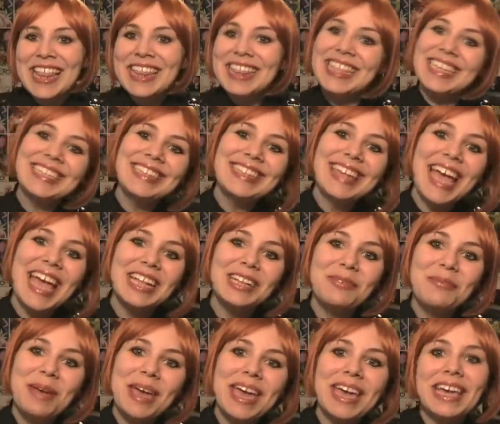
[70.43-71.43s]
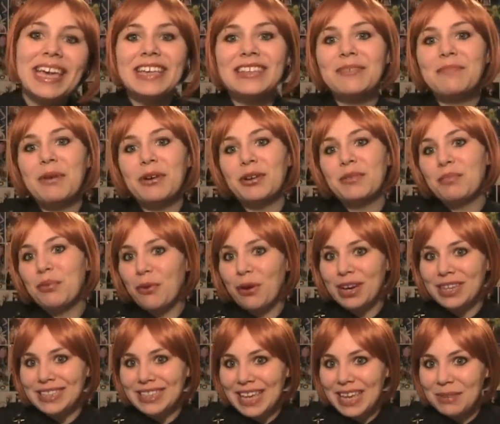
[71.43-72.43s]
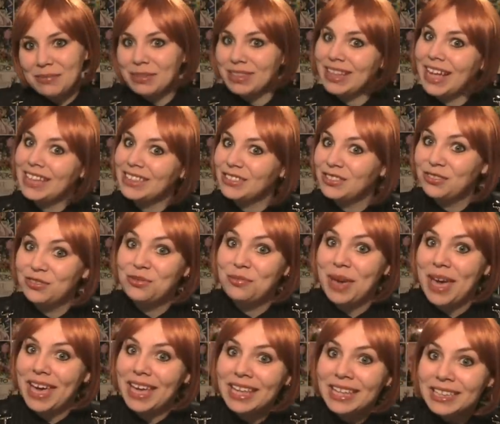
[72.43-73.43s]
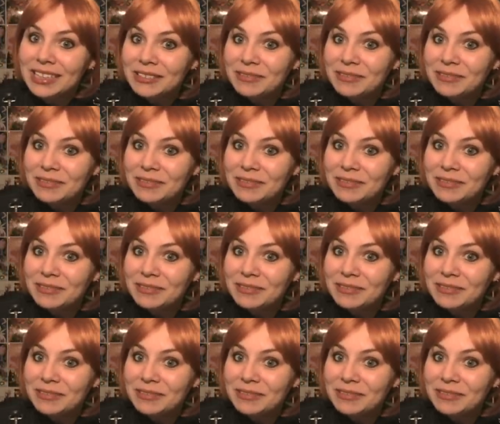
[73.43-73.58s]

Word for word: This anime is about a boy named Natsume.